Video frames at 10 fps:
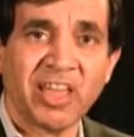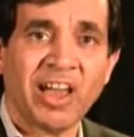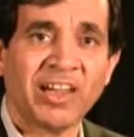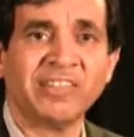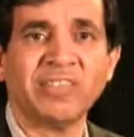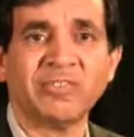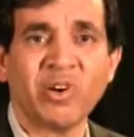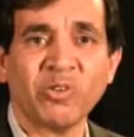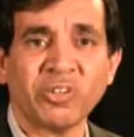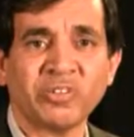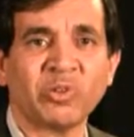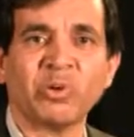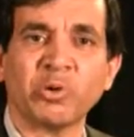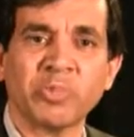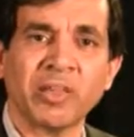I think foundries are
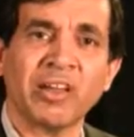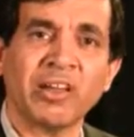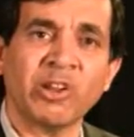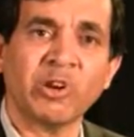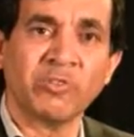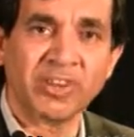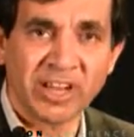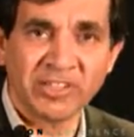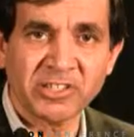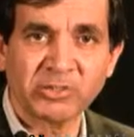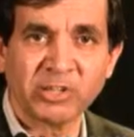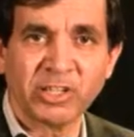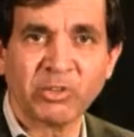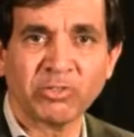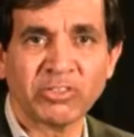going to pay a lot of attention to the
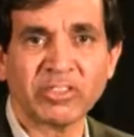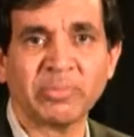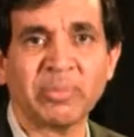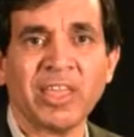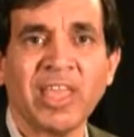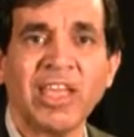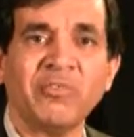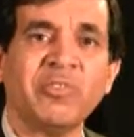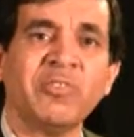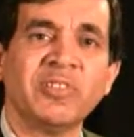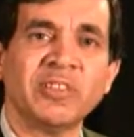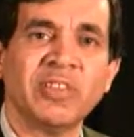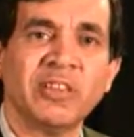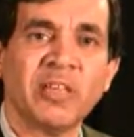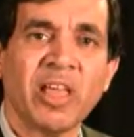ecosystem, and we will
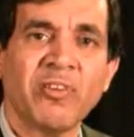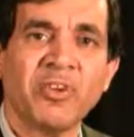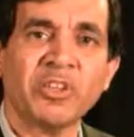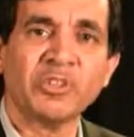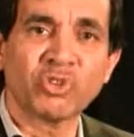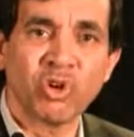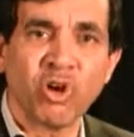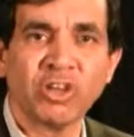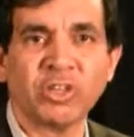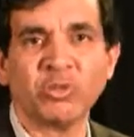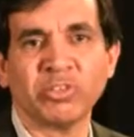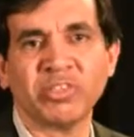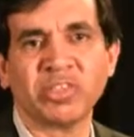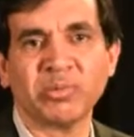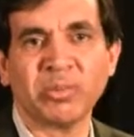see a very strong
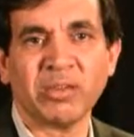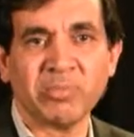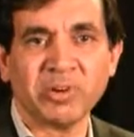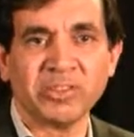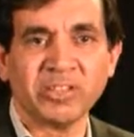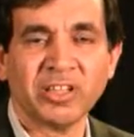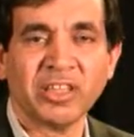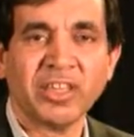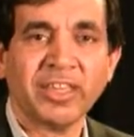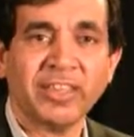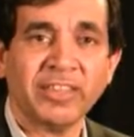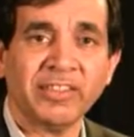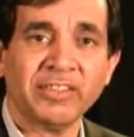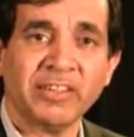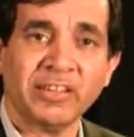ecosystem emerge
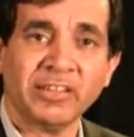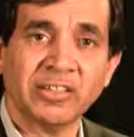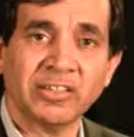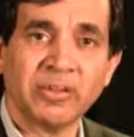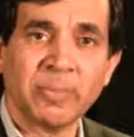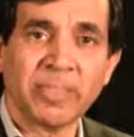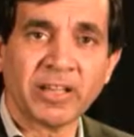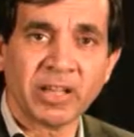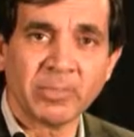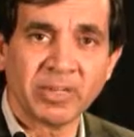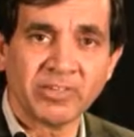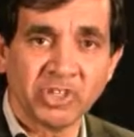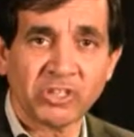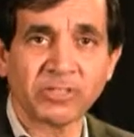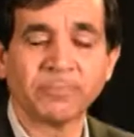in uh, the coming
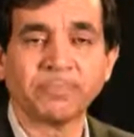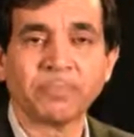years.